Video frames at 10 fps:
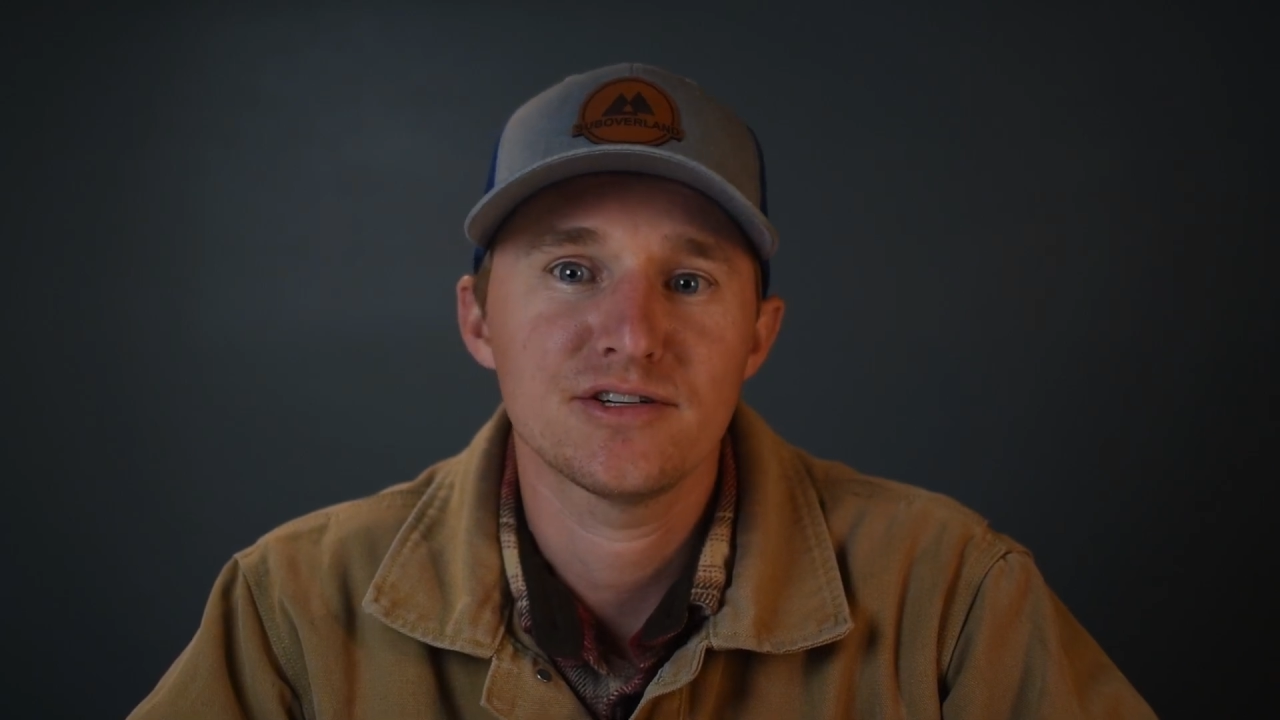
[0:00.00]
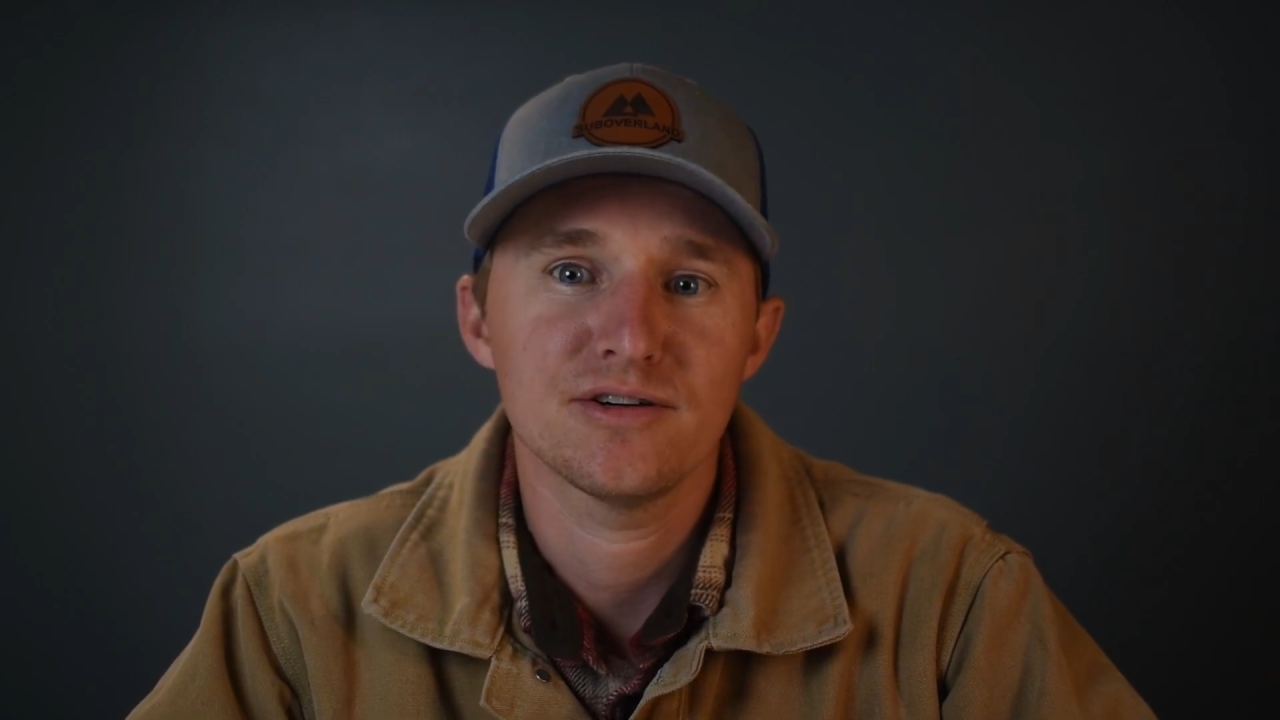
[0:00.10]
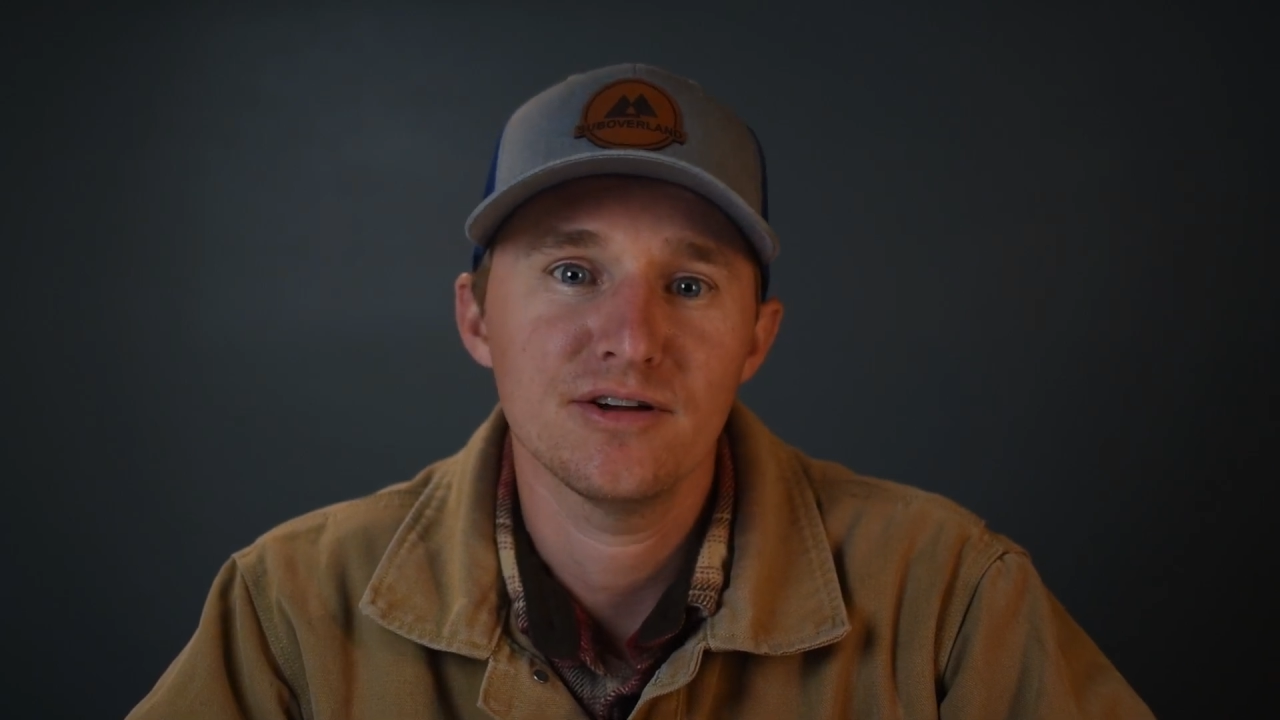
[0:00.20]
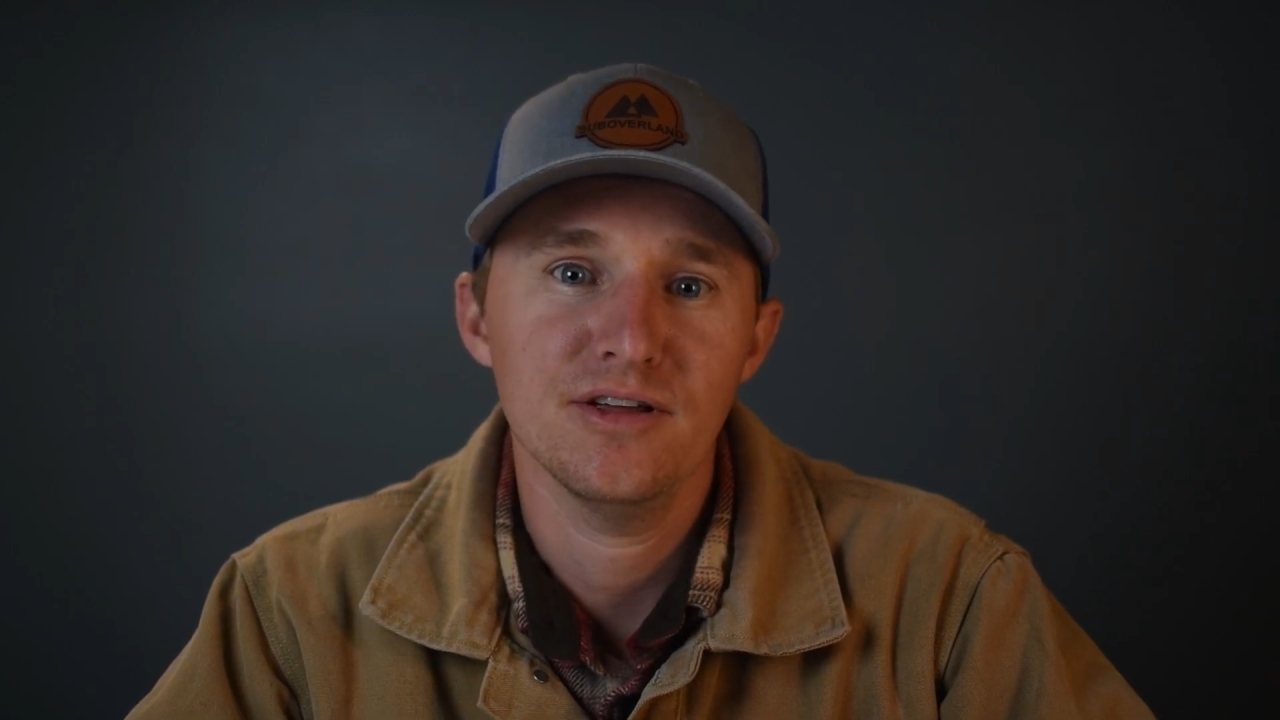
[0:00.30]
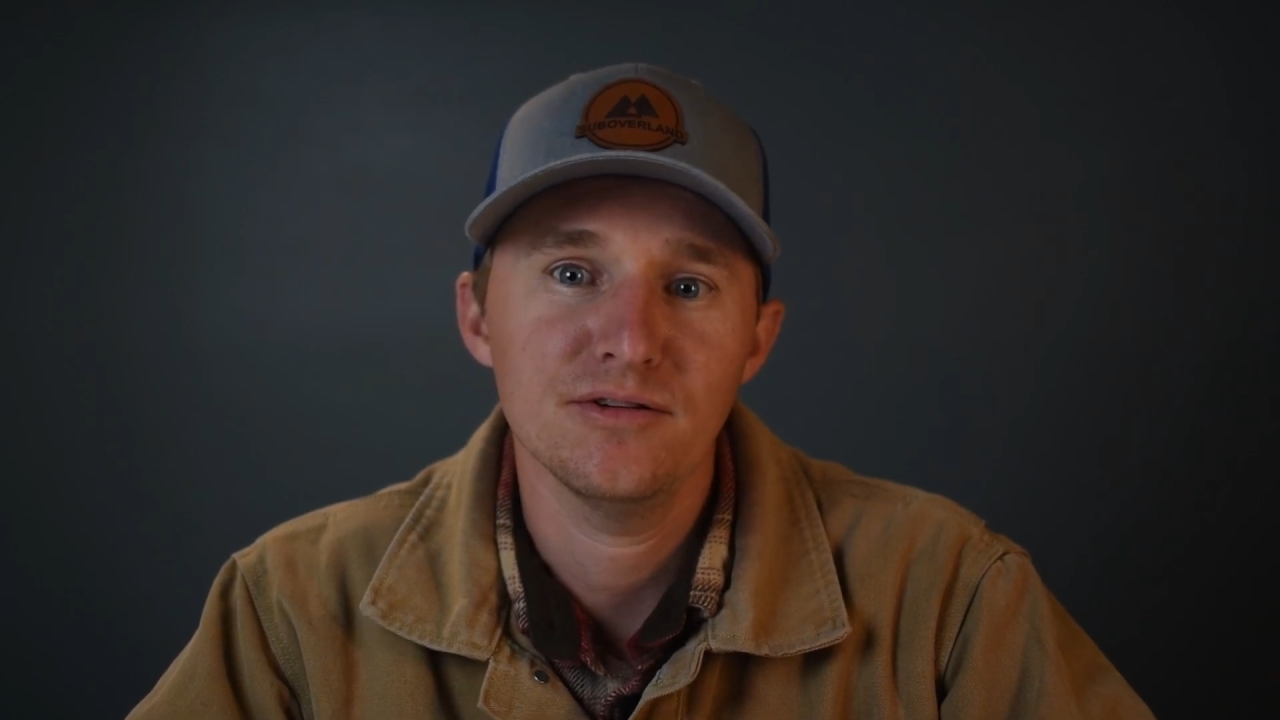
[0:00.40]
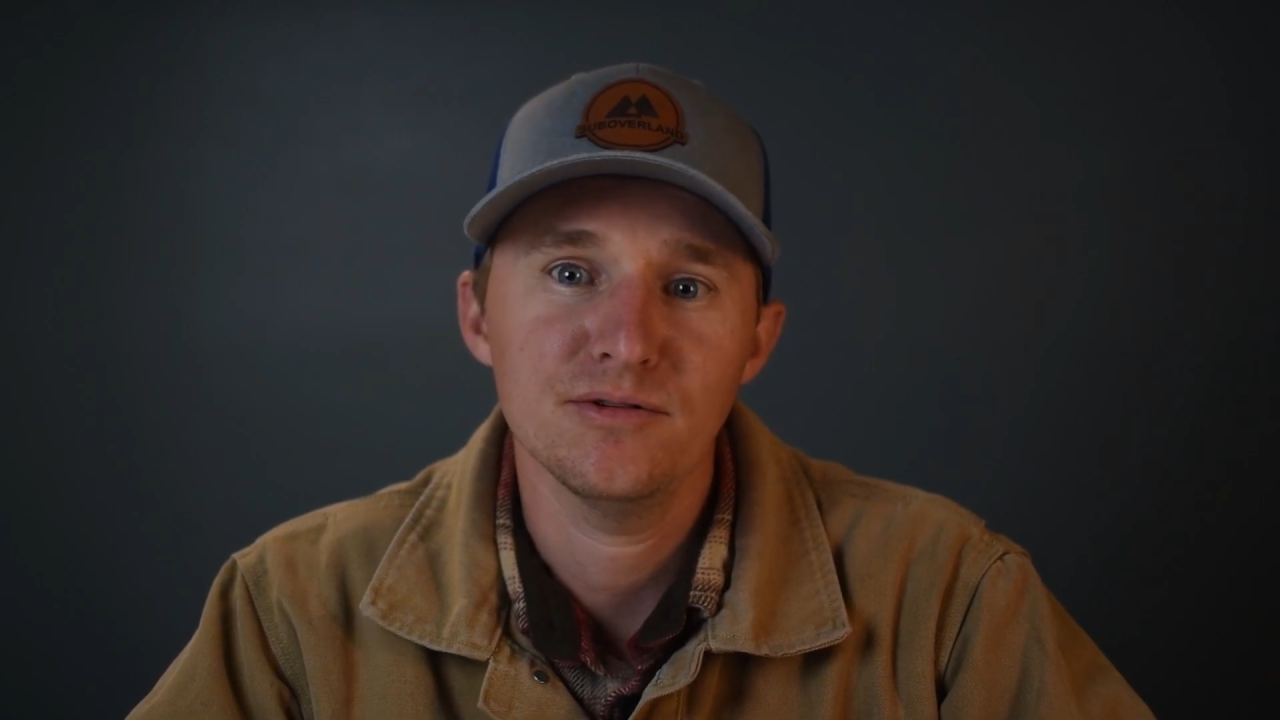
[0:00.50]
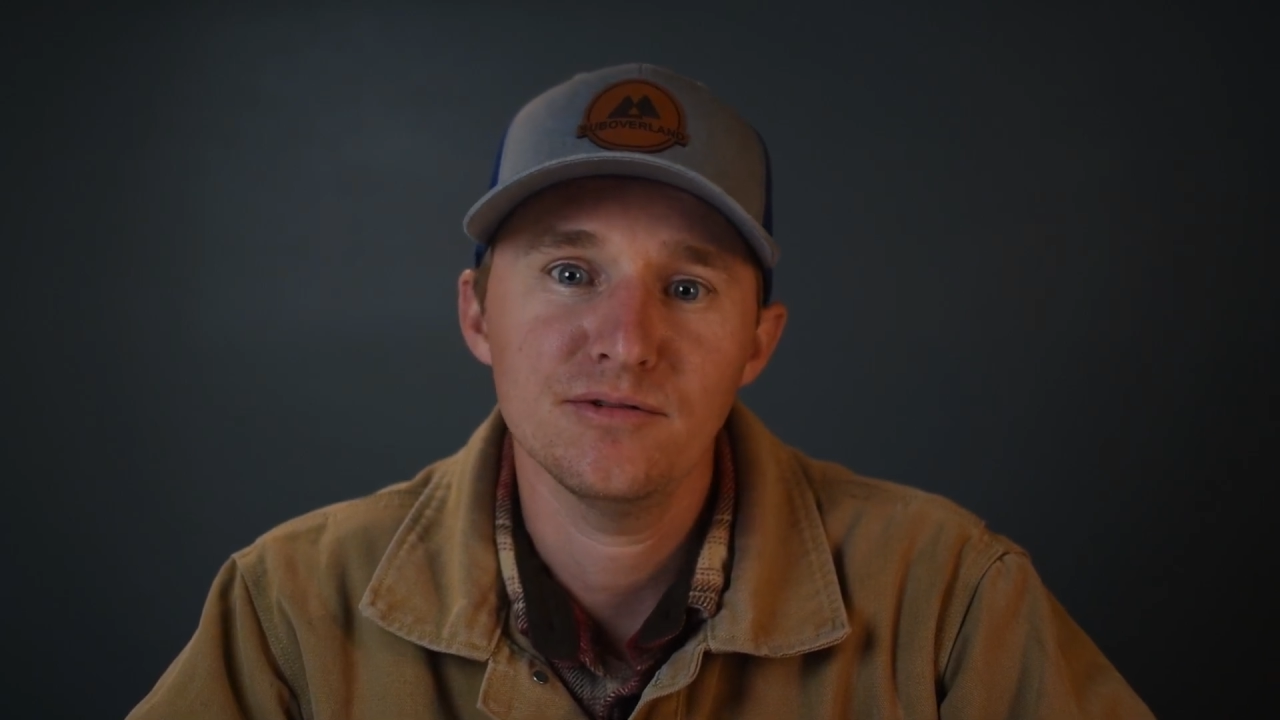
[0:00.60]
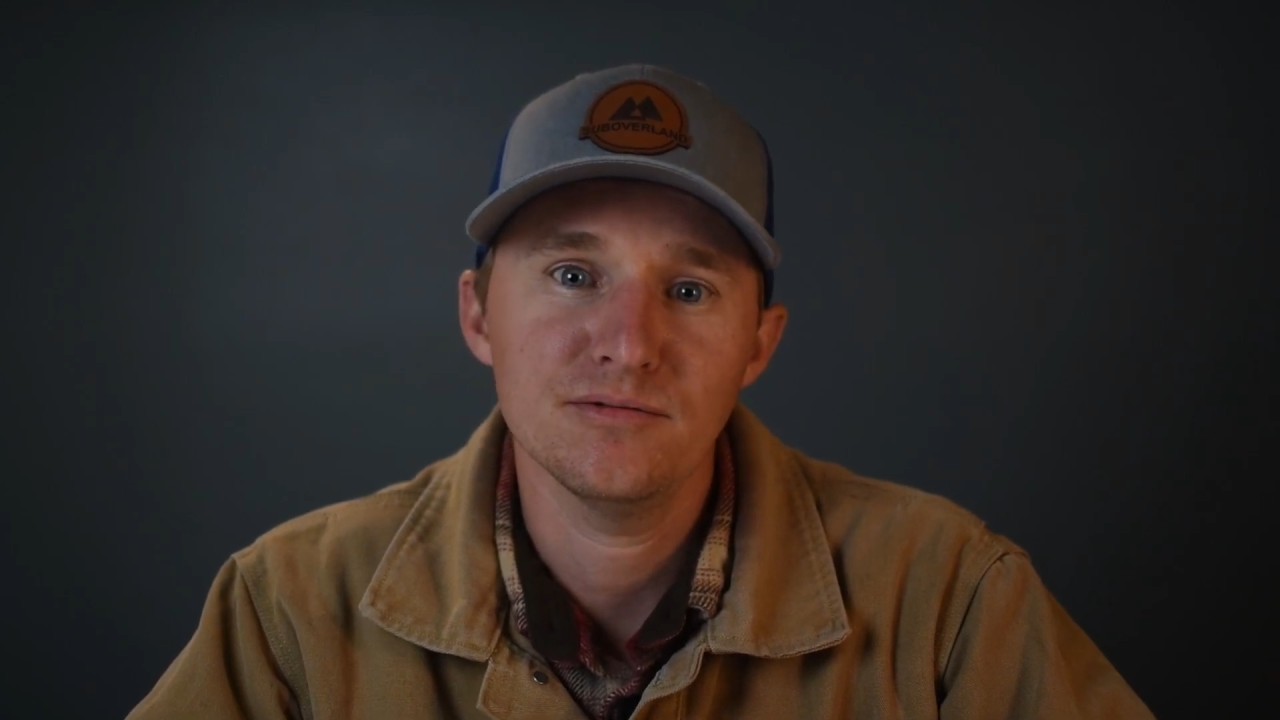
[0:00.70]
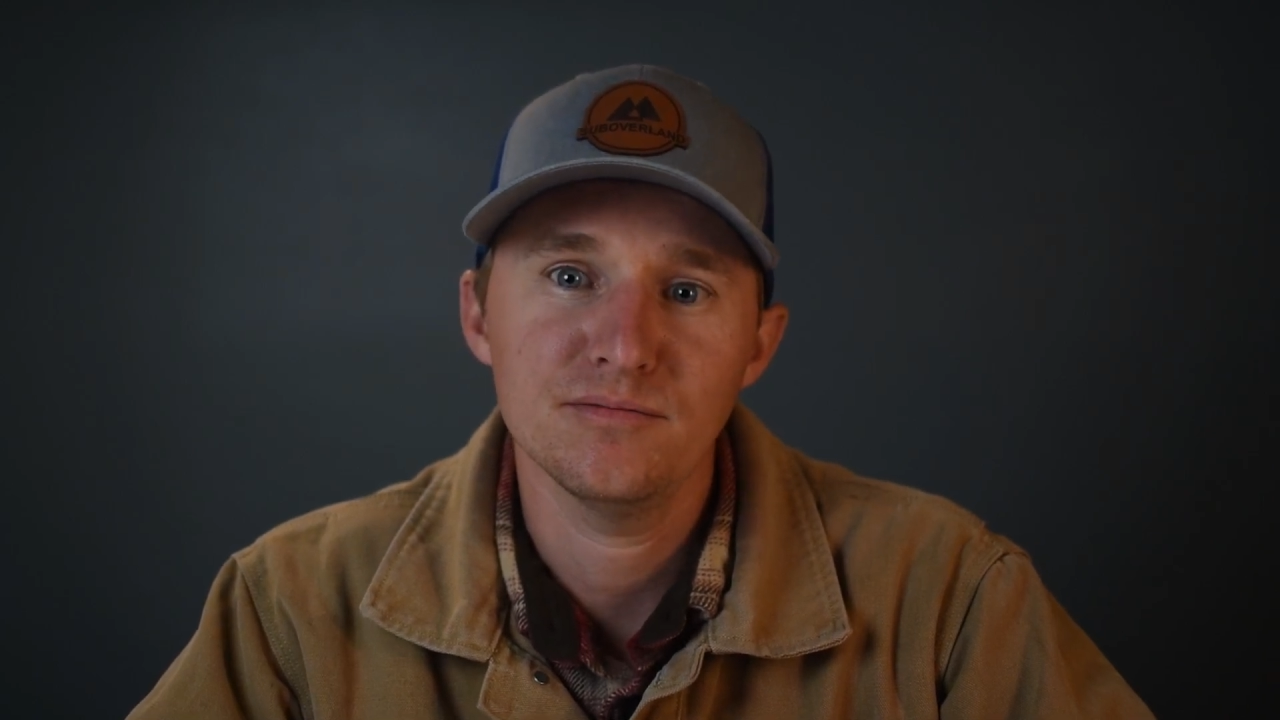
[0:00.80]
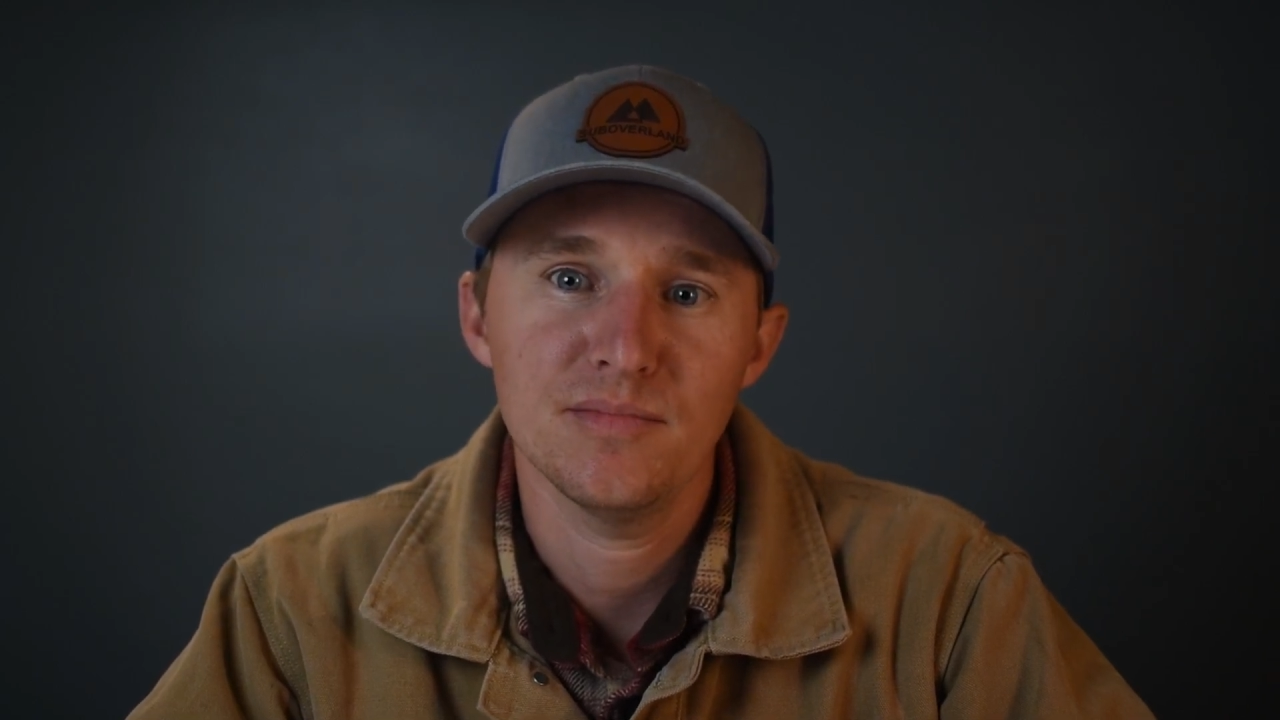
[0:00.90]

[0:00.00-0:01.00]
or you